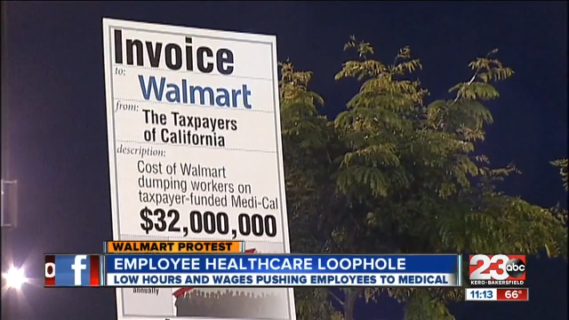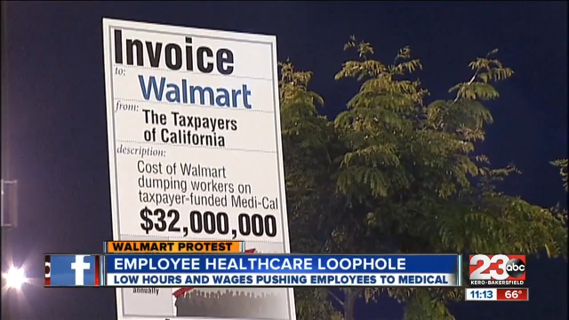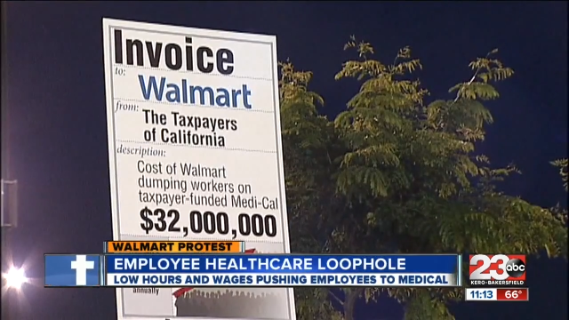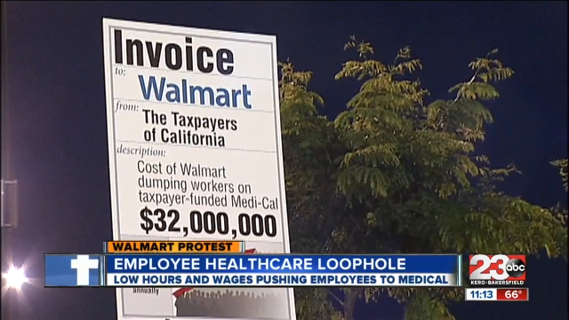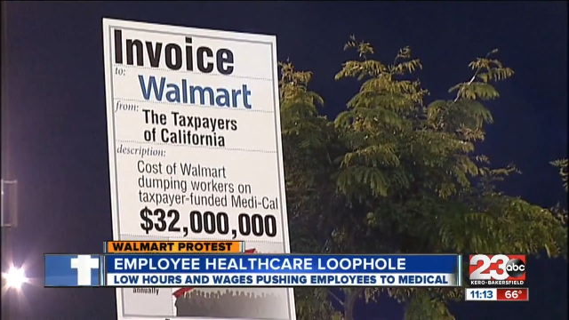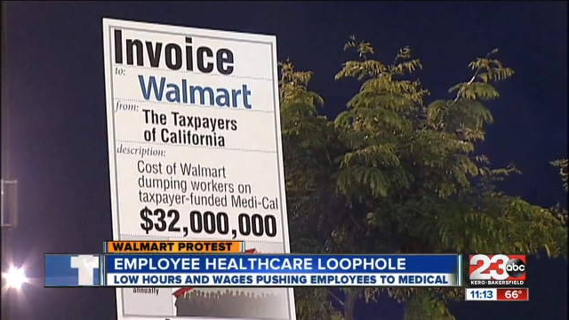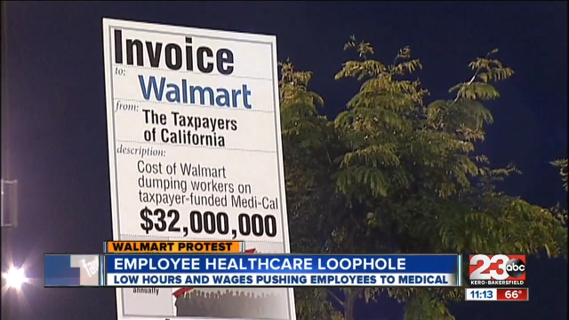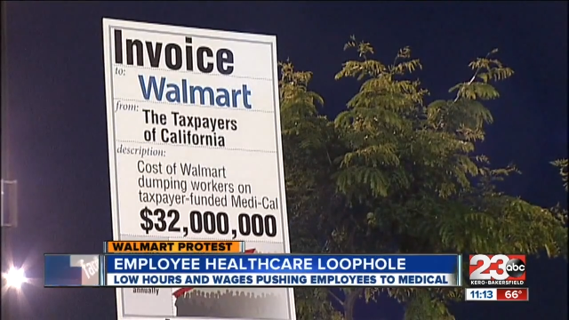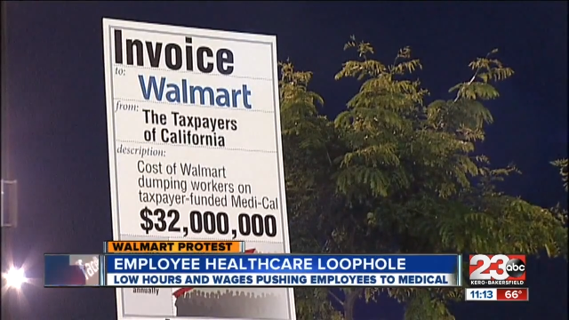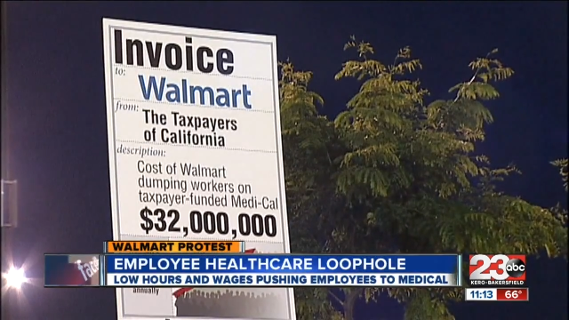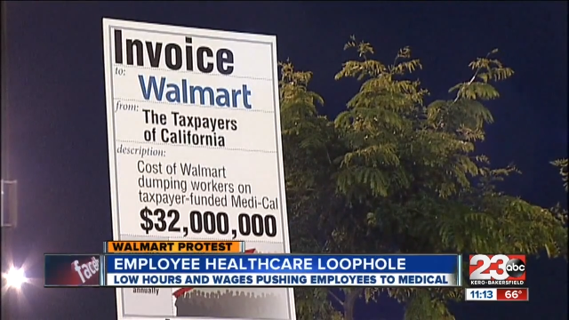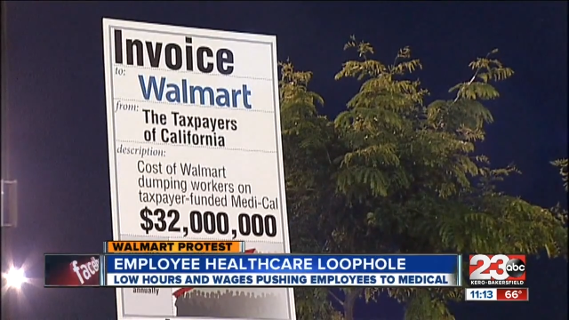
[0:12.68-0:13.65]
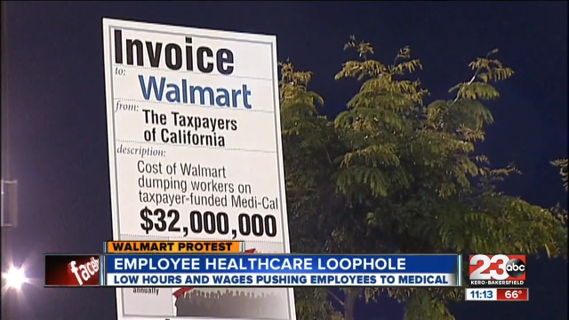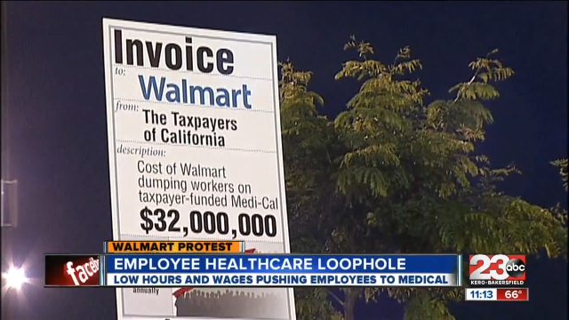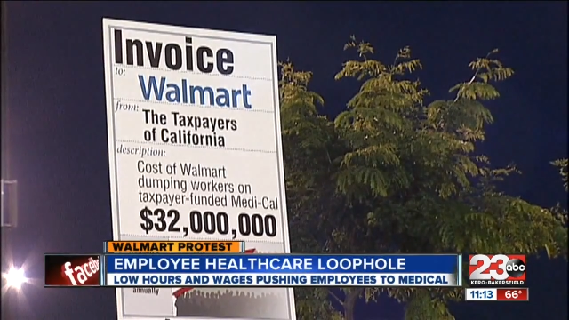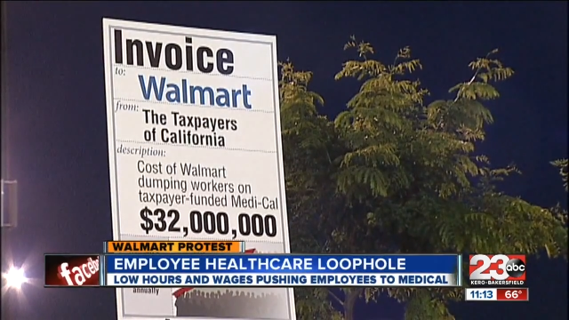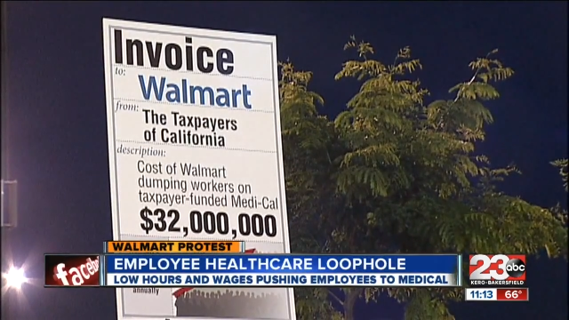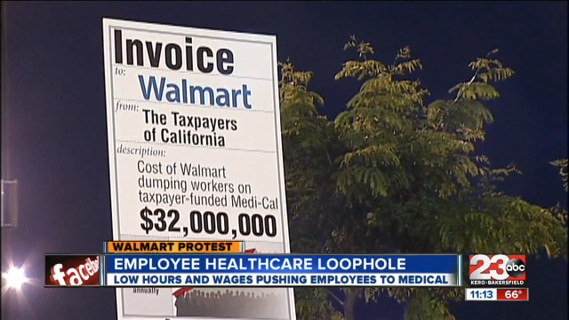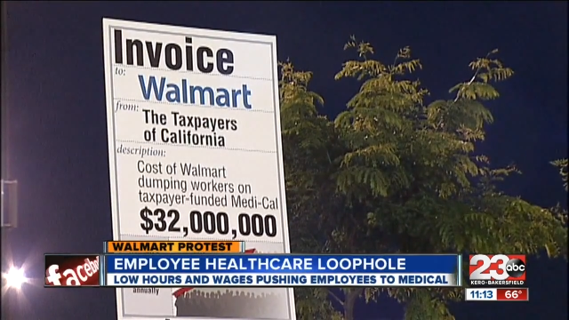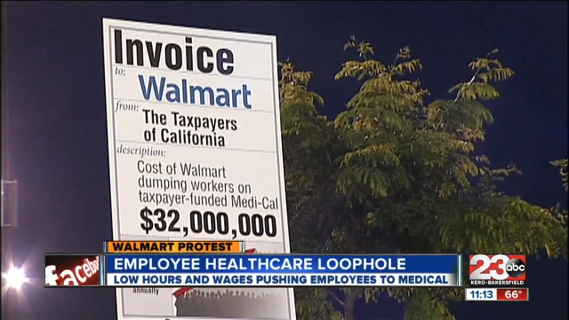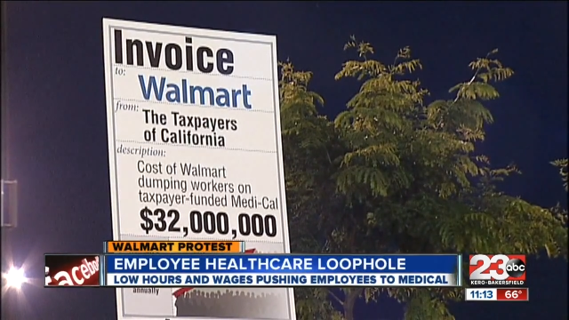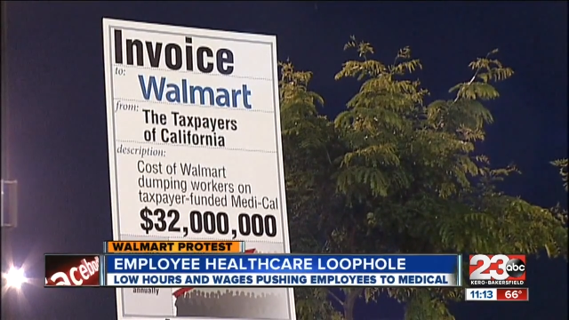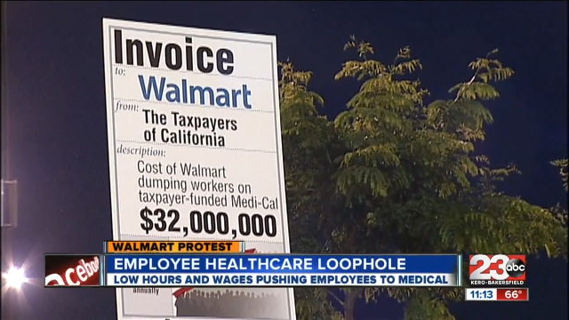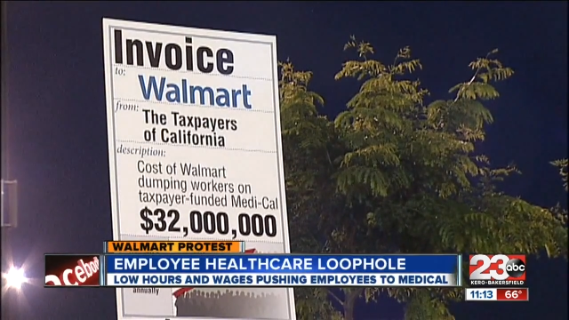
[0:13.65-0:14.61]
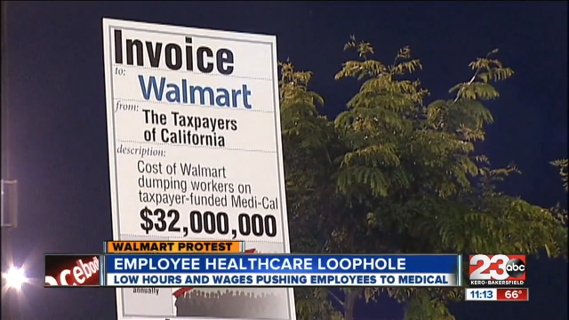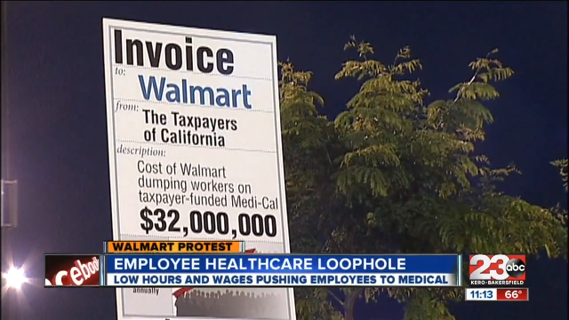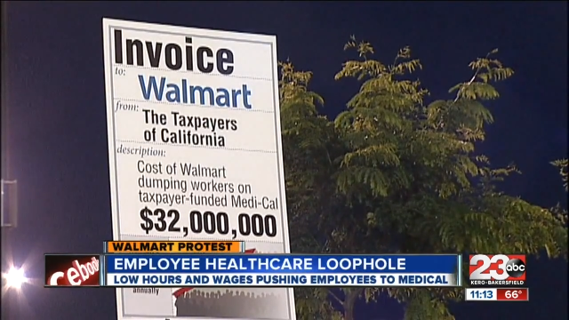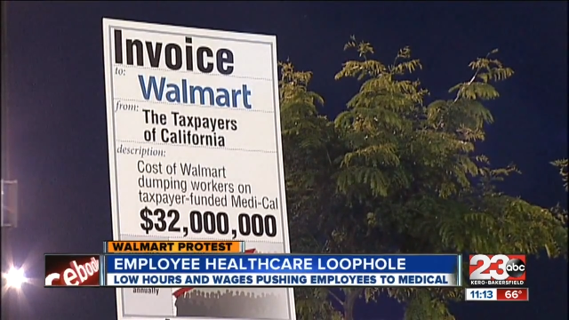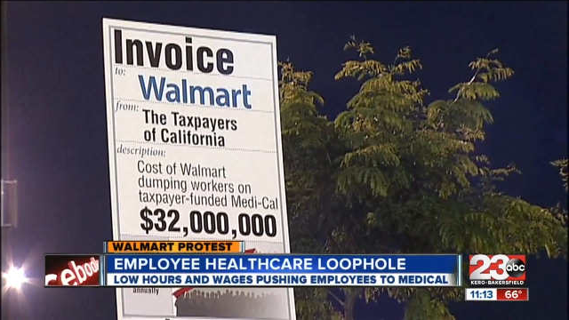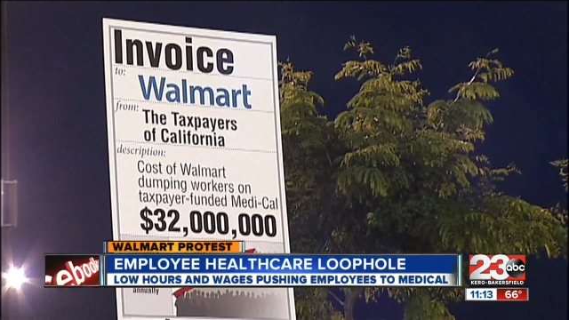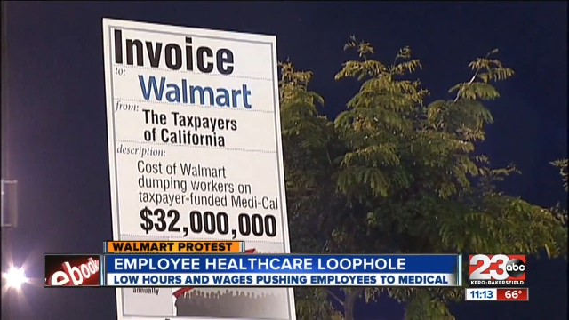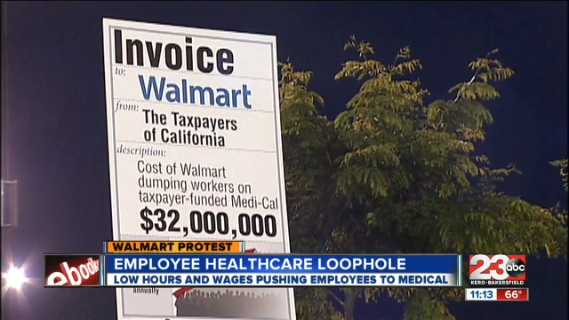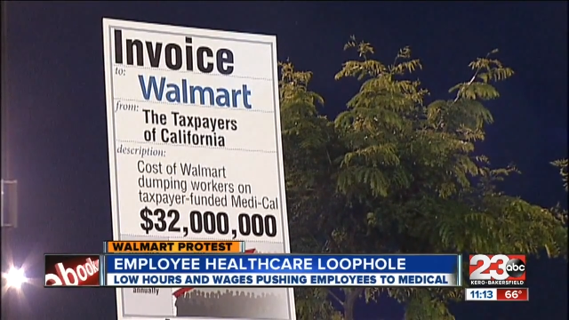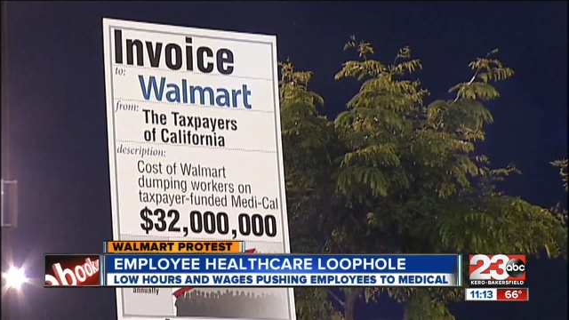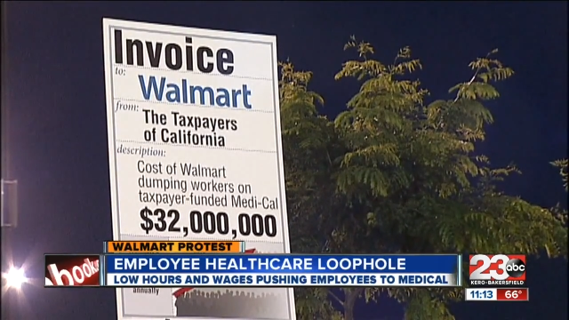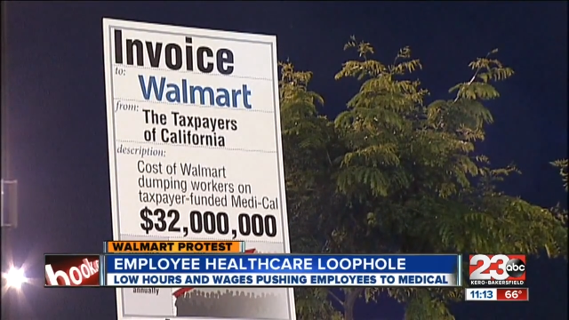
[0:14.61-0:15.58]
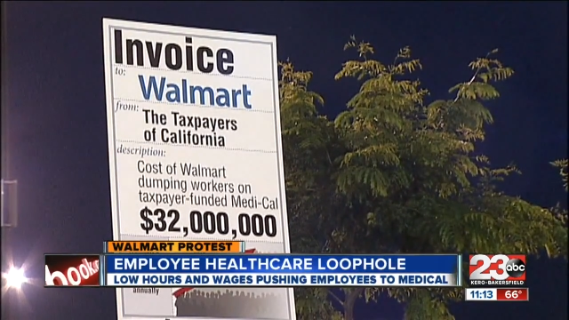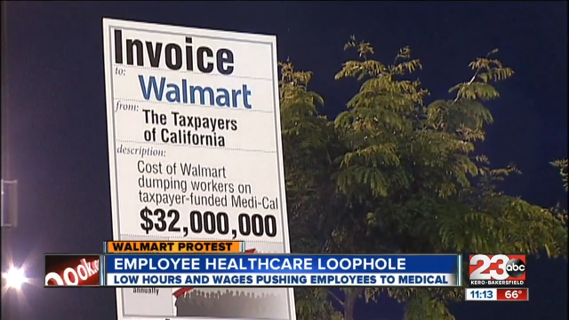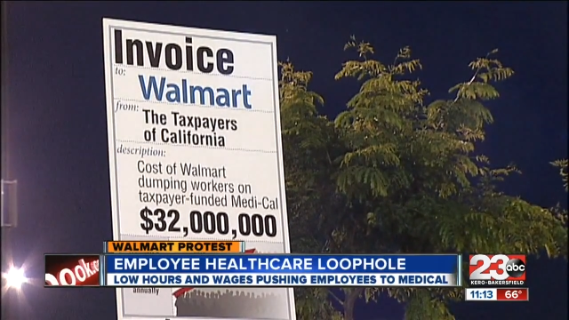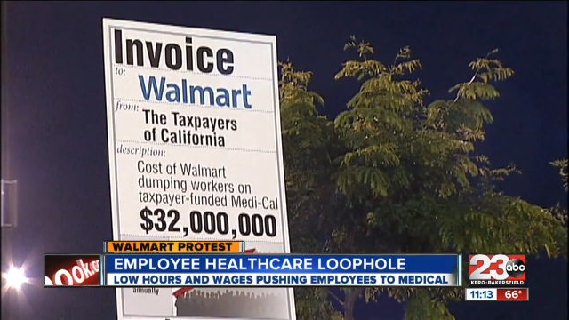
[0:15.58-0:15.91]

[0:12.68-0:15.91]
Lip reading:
[unreadable: no face in view]